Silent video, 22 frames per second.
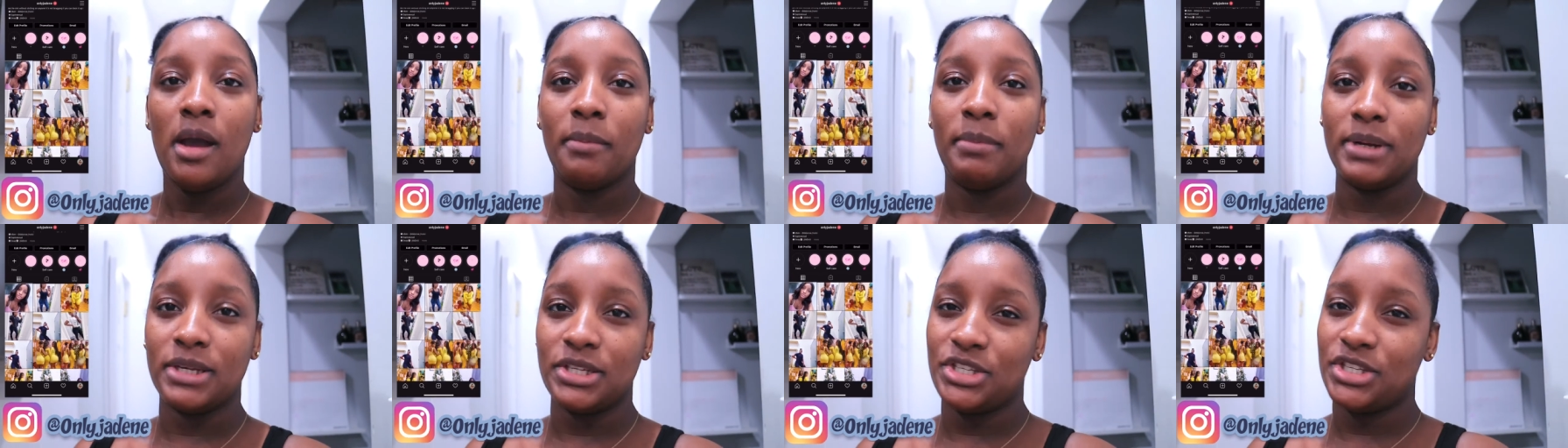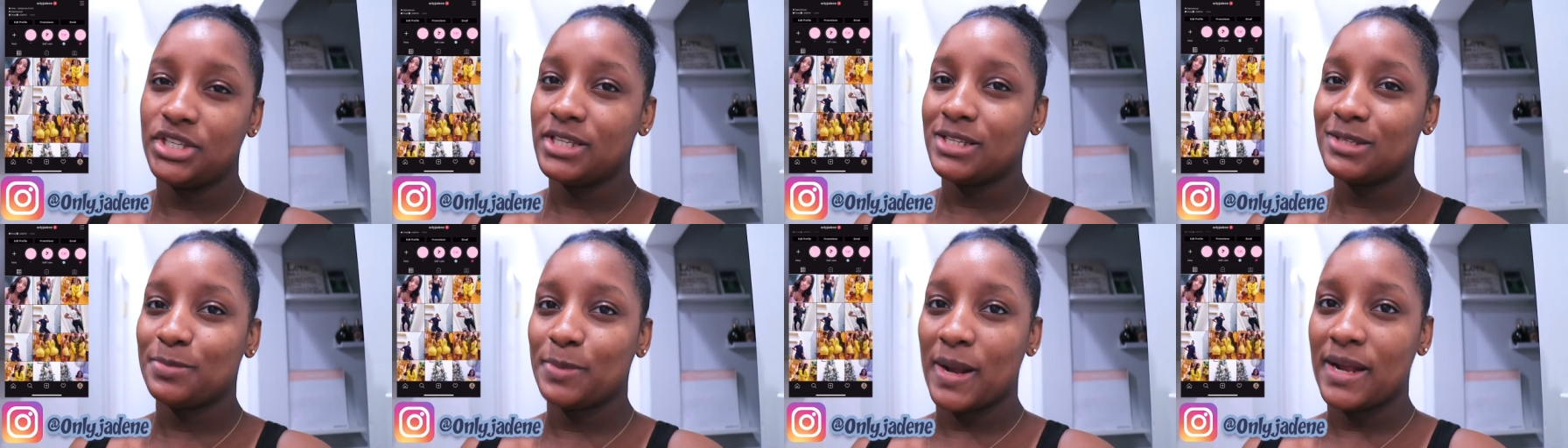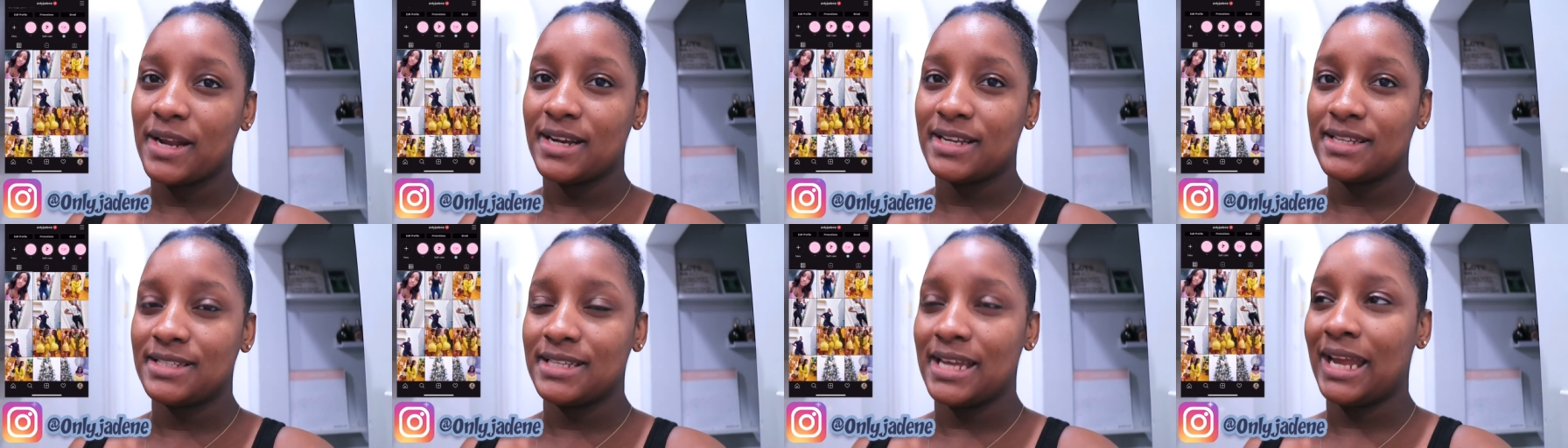but she is
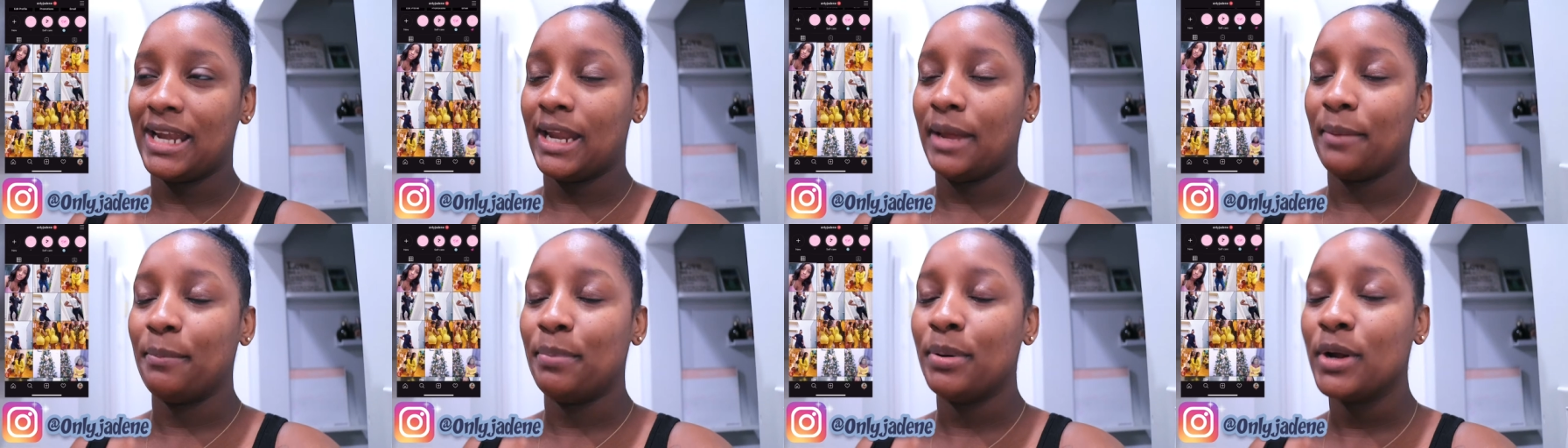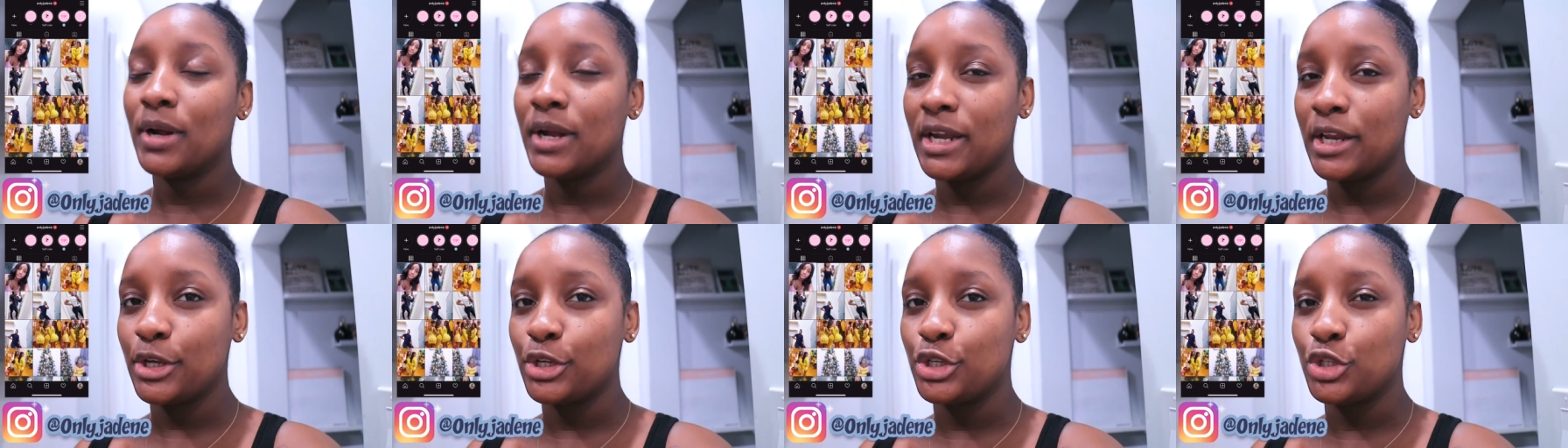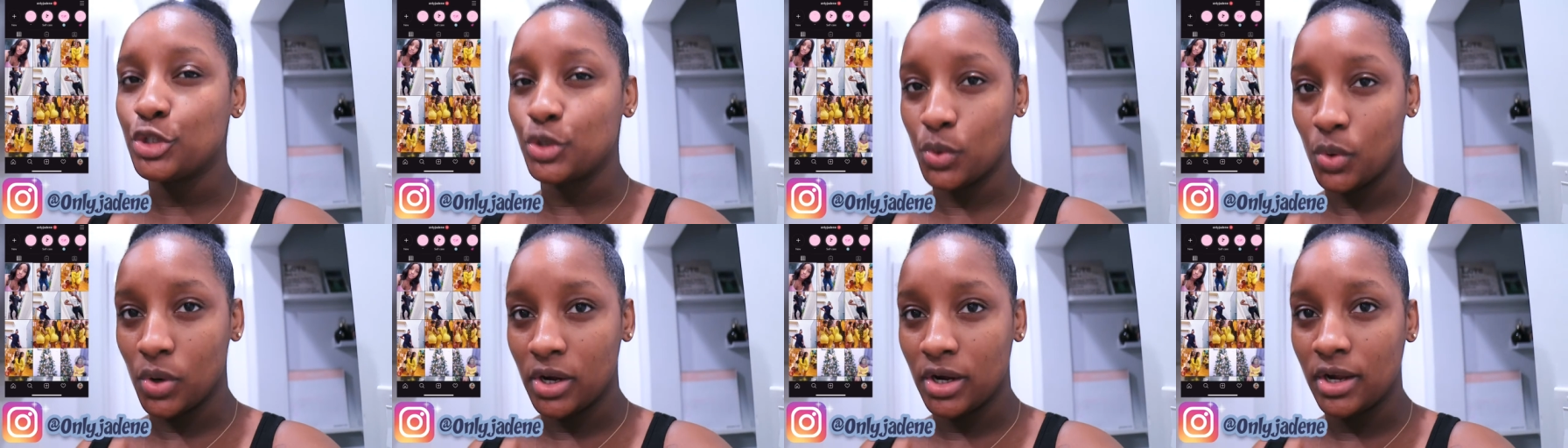pregnant and I'm pretty
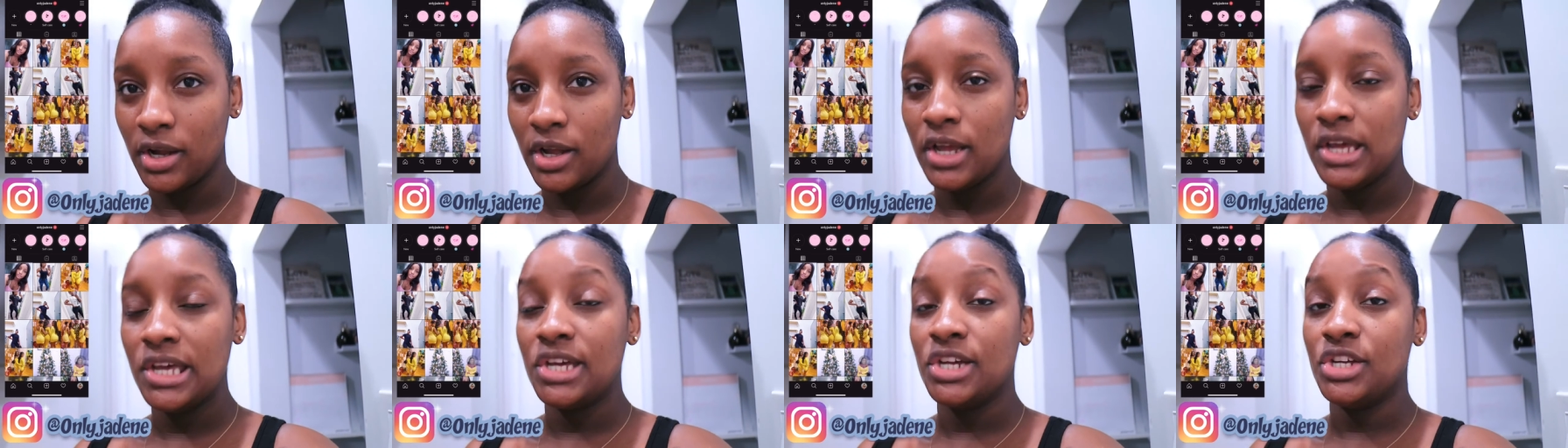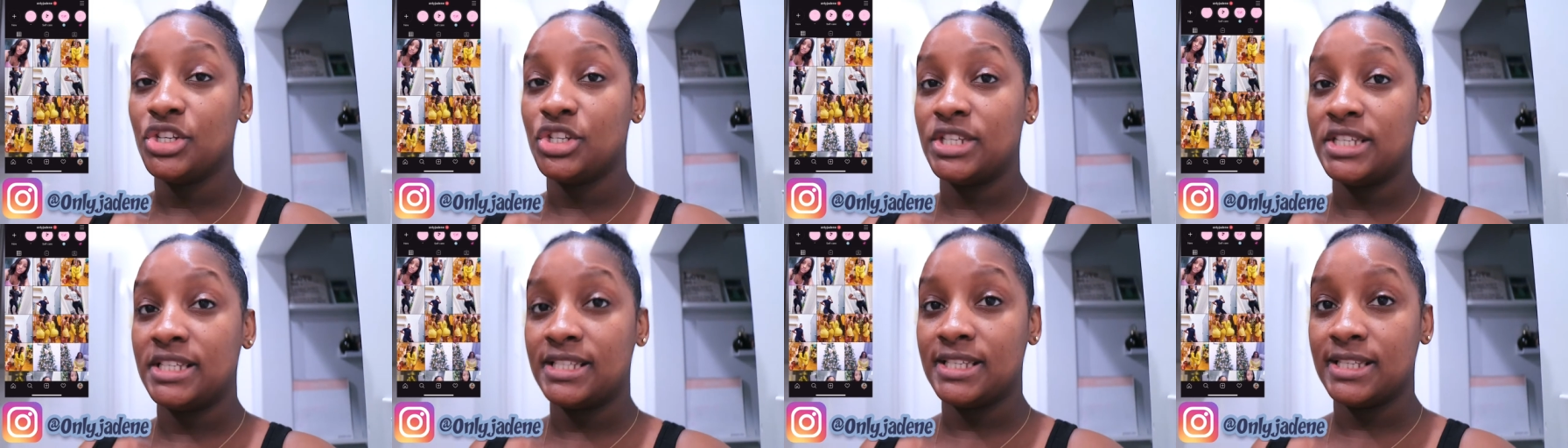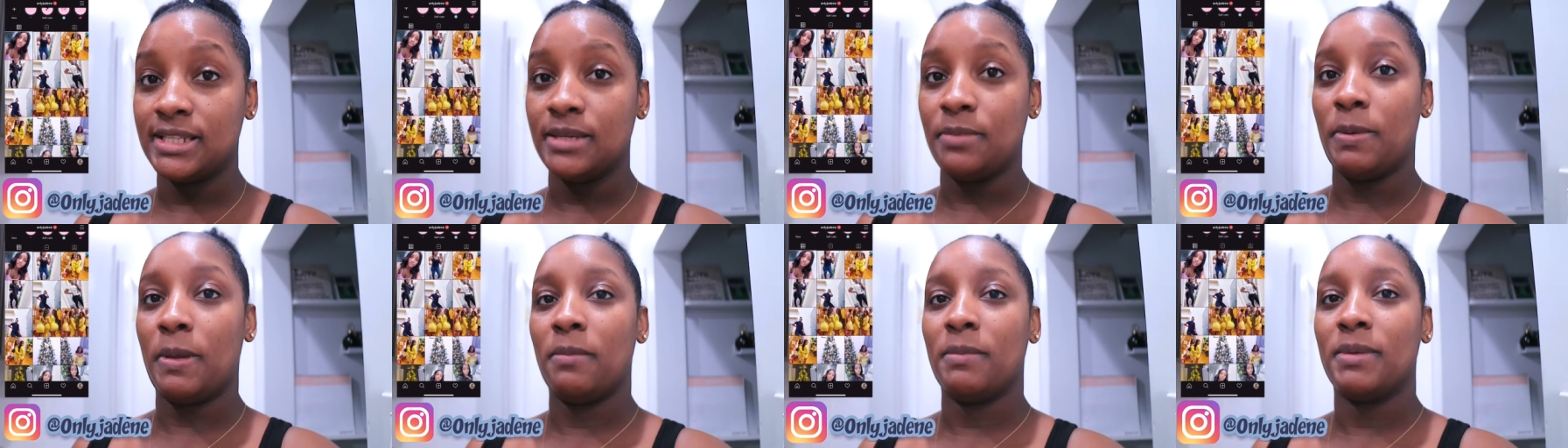sure she's
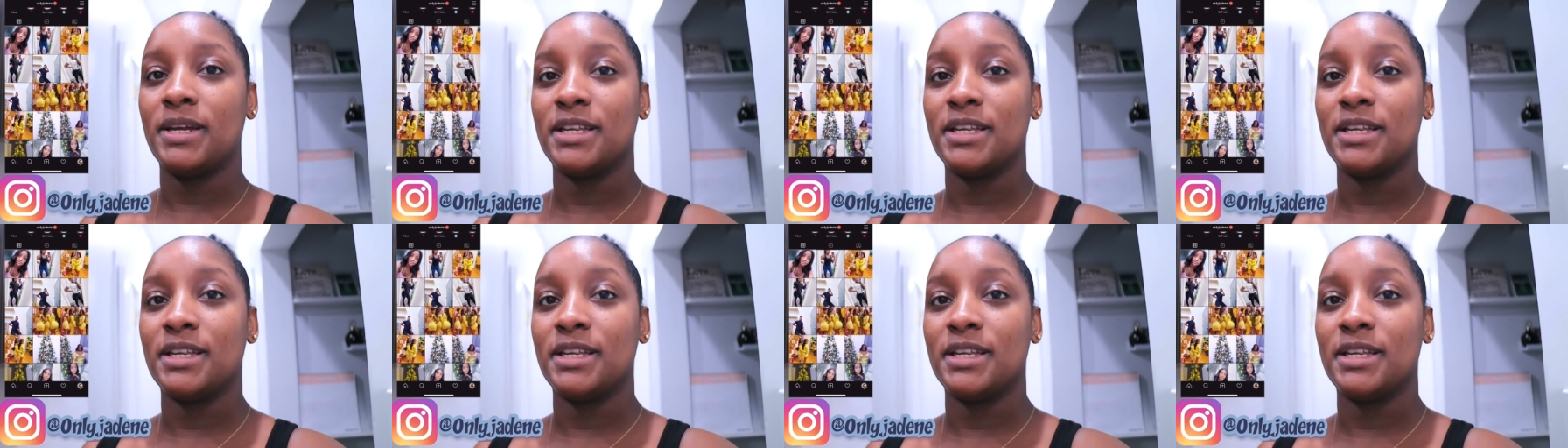sleeping,